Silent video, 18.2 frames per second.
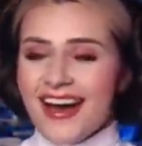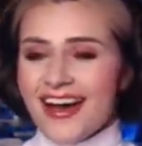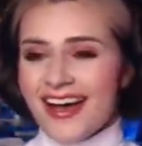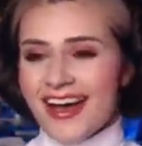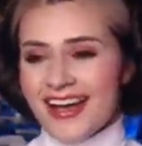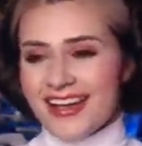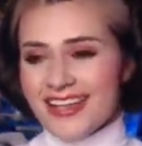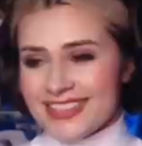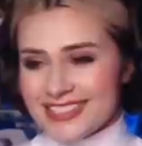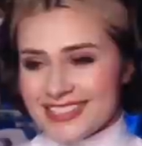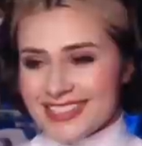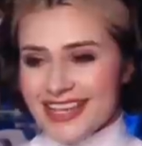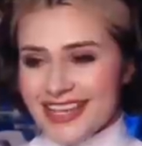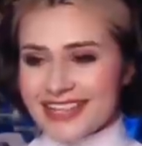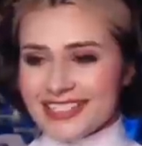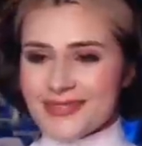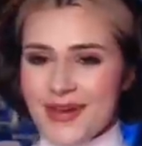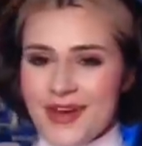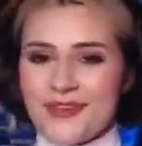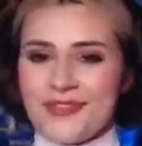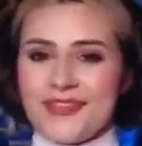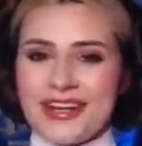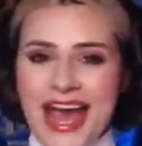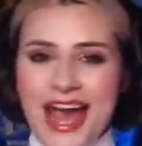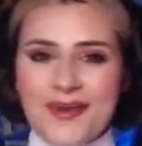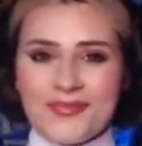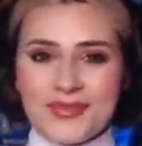I, it sucks about
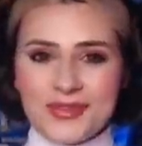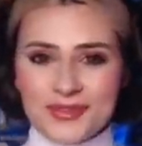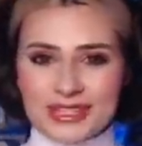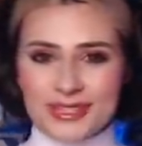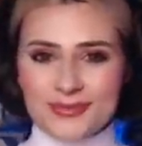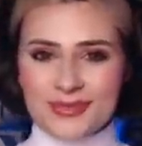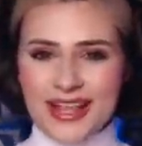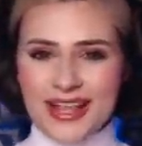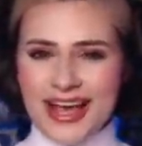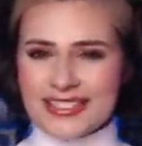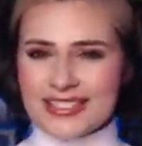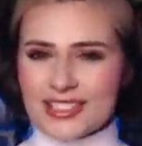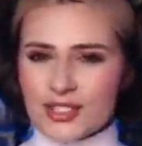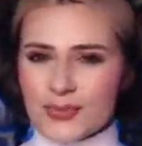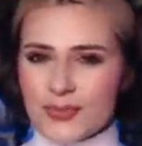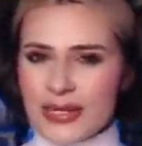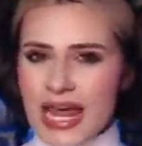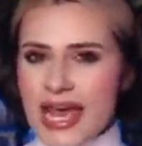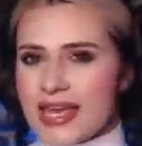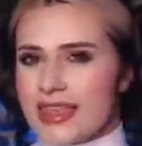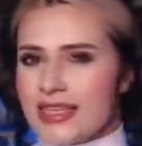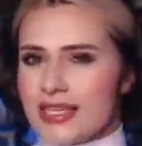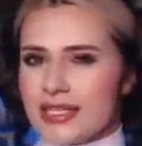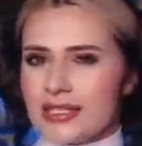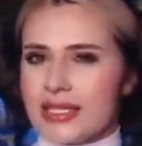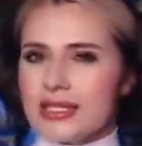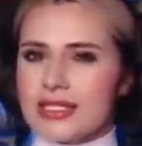what happened with the blaster, but I
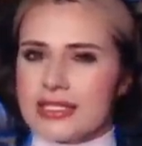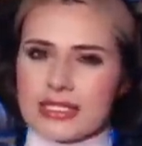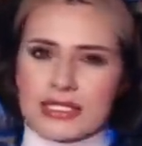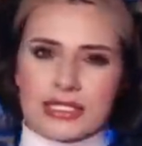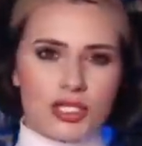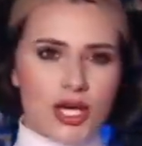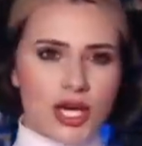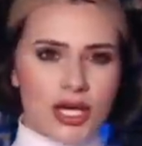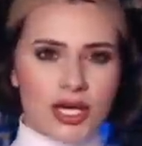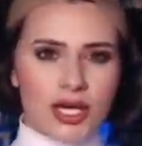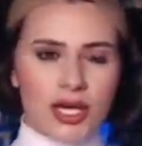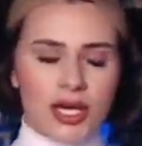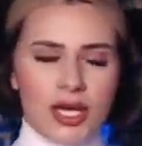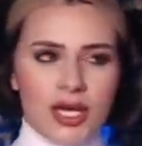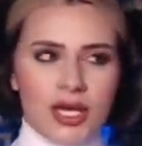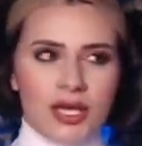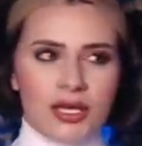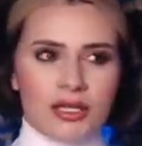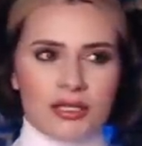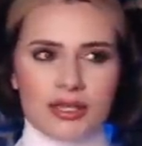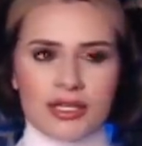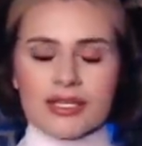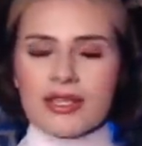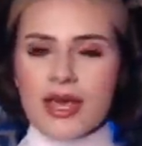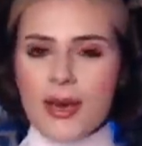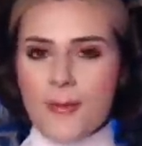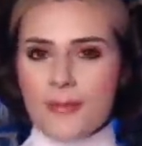think that this look, the
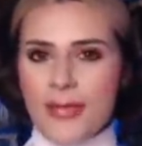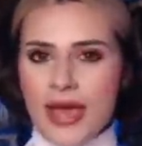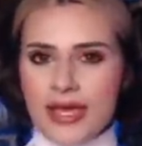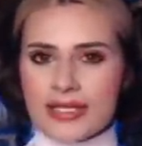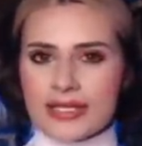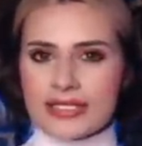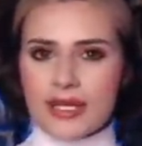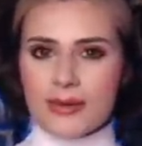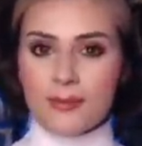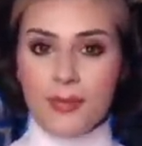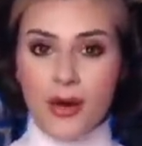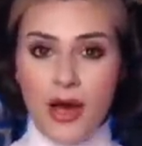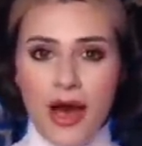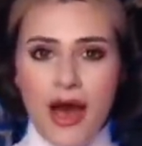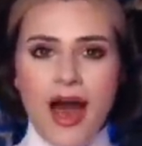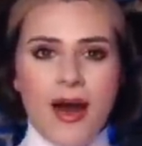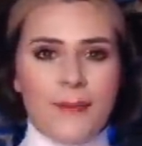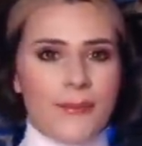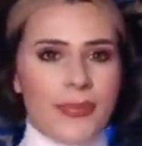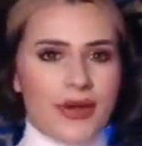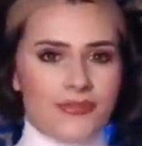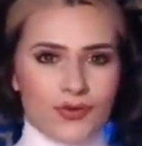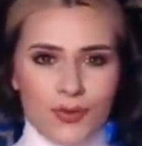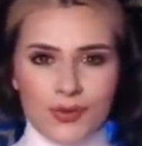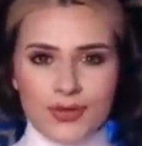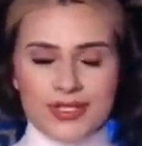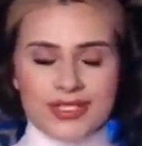thing that makes it pop, of
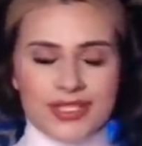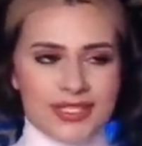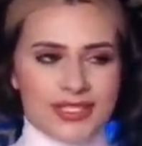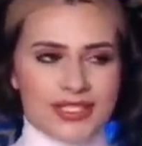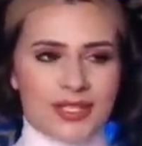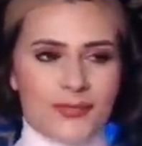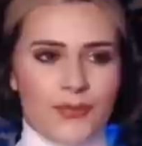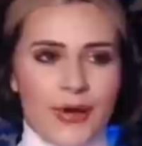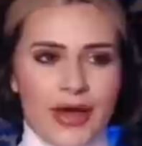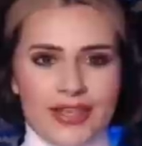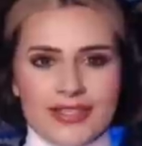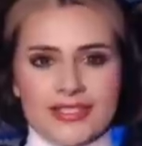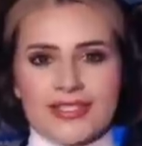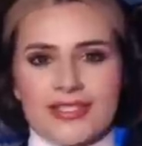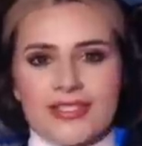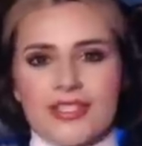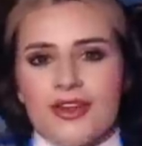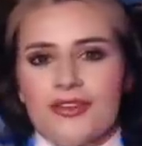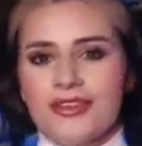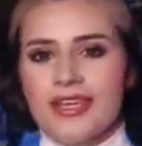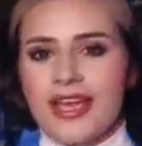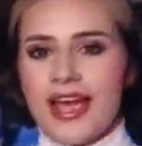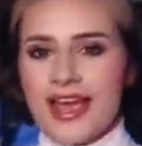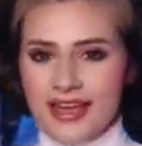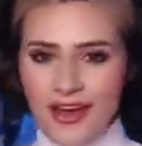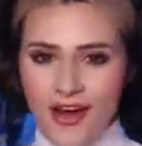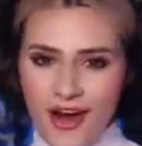course, is the buns and, you know, the
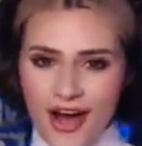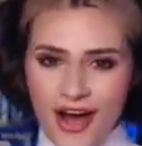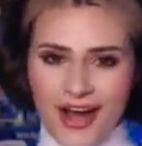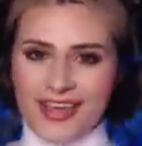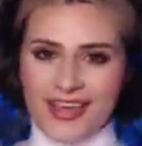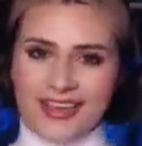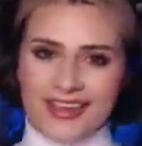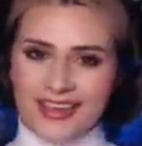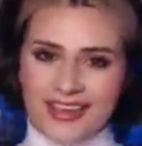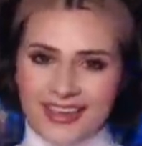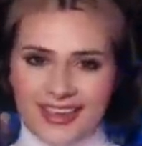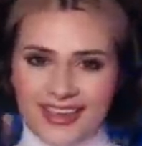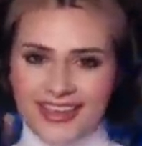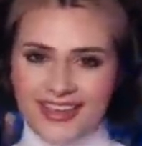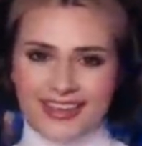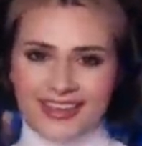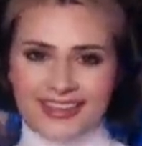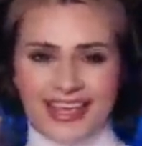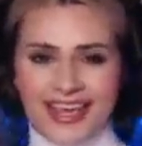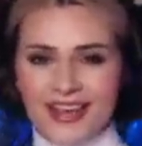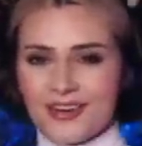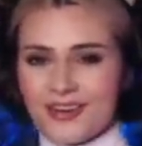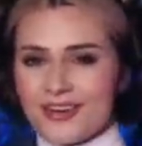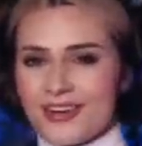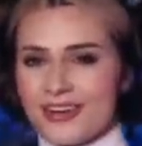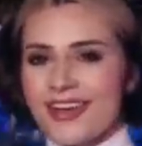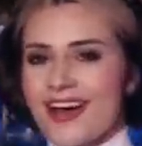iconic Leia
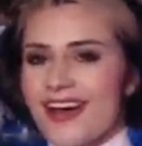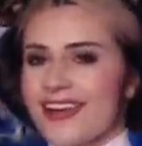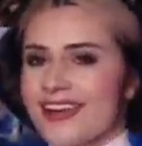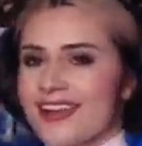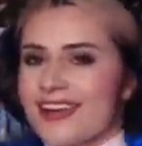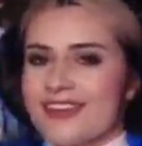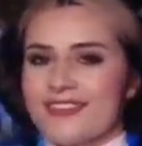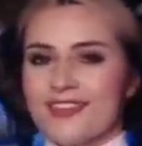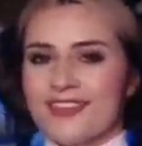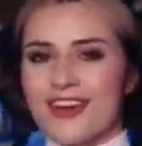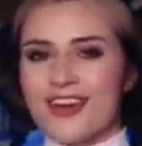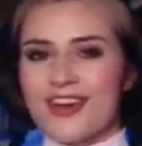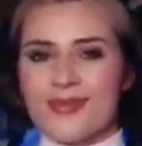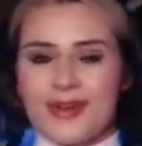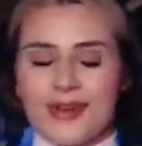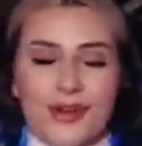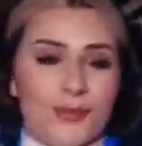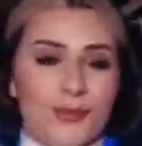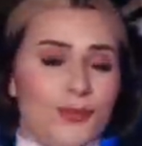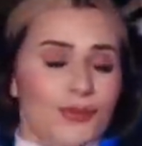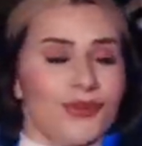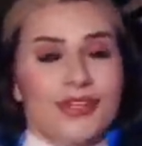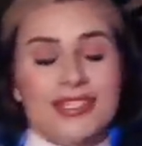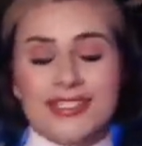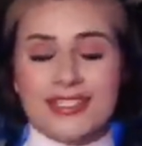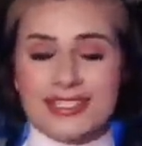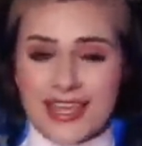Organa from, or
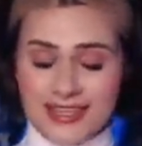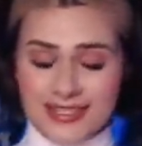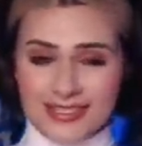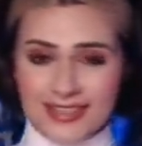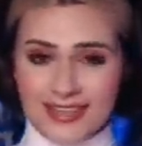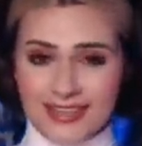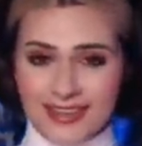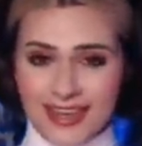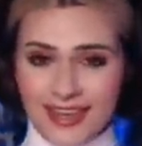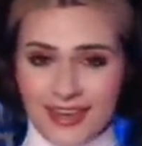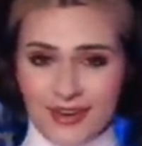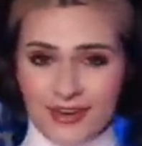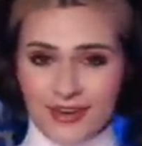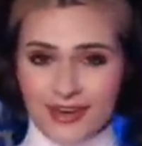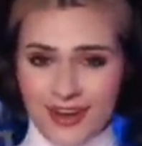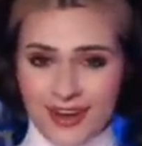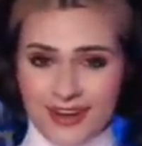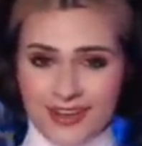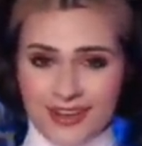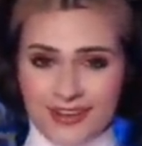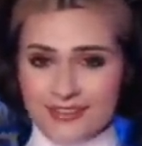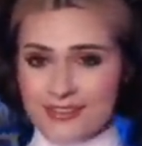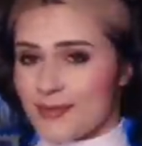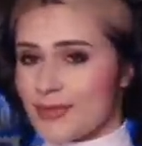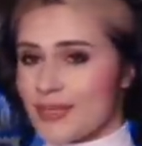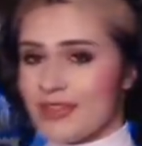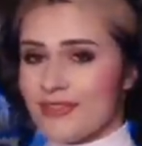Princess Leia Organa
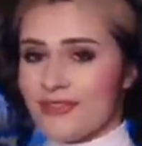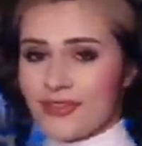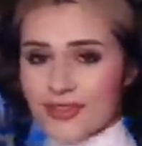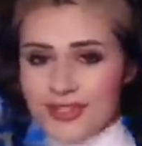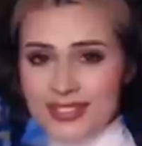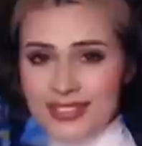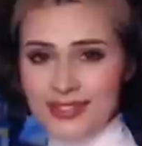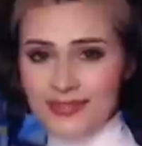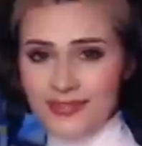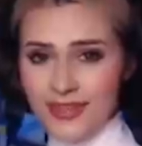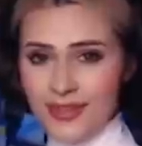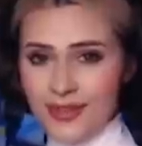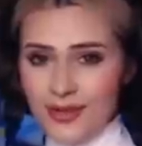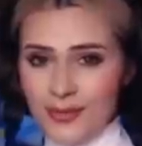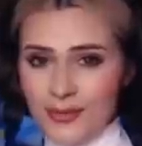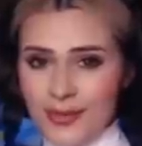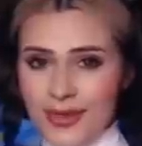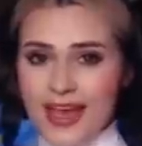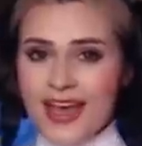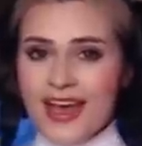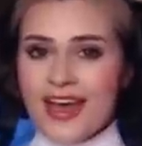from the first film.